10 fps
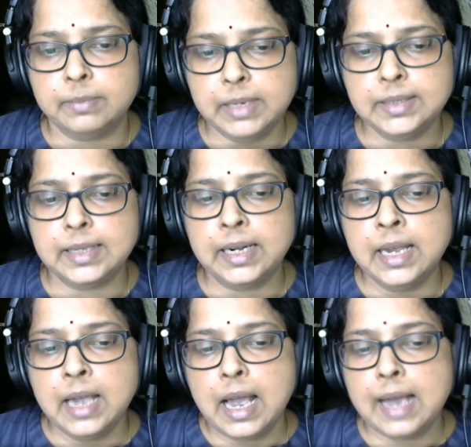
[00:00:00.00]
Means that
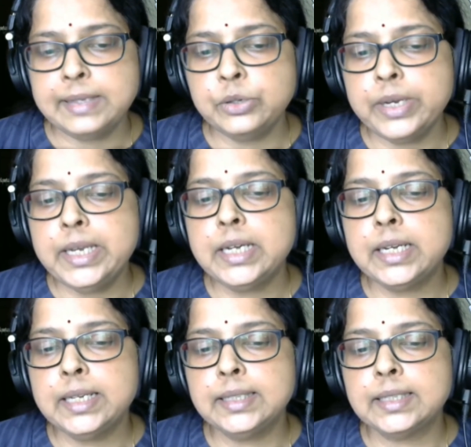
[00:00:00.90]
as you
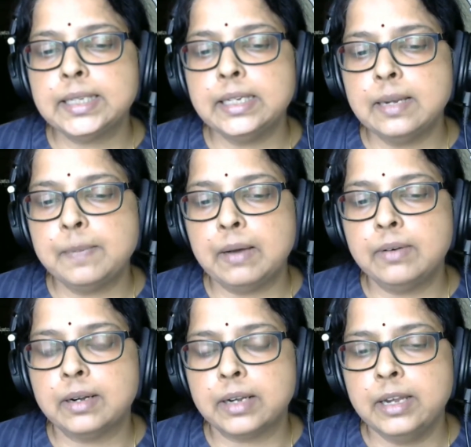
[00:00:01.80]
increase the signal
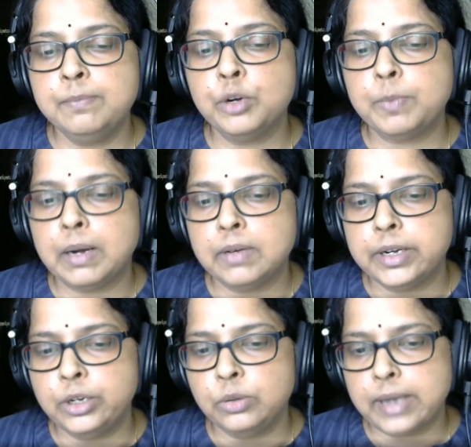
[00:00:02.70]
power, input power
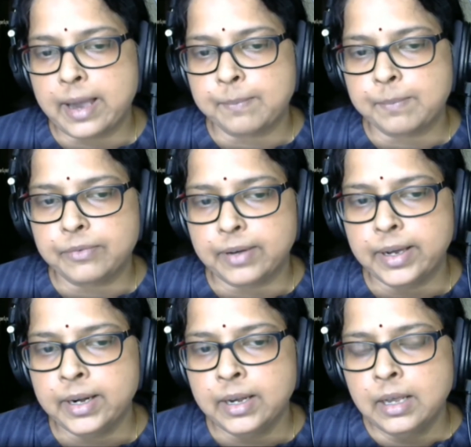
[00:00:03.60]
into the
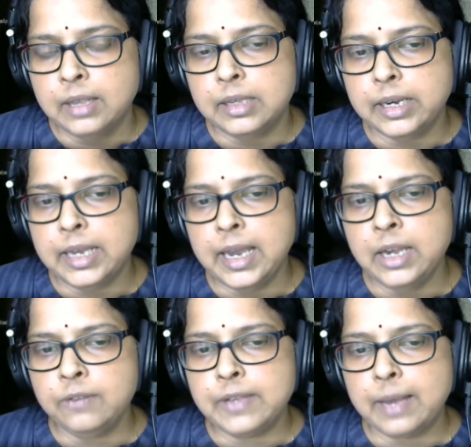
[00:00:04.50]
amplifier, the
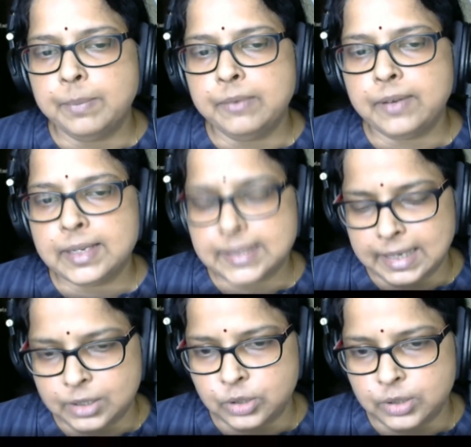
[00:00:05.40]
gain of the amplifier
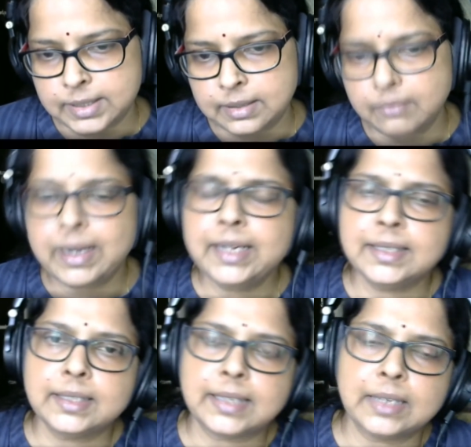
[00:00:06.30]
saturates. Why does
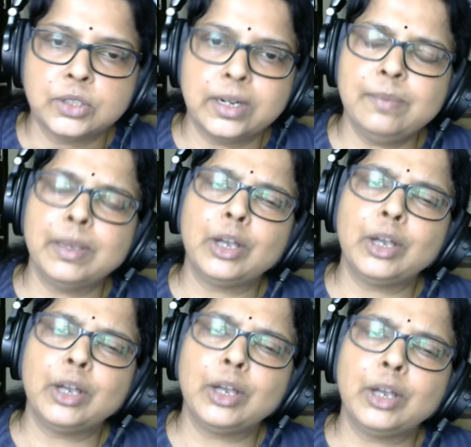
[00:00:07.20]
it saturate?
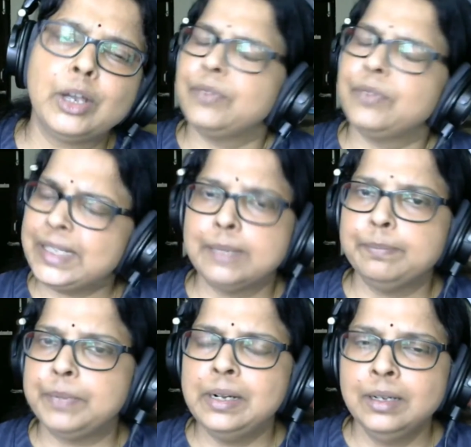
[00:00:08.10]
Because it's very simple.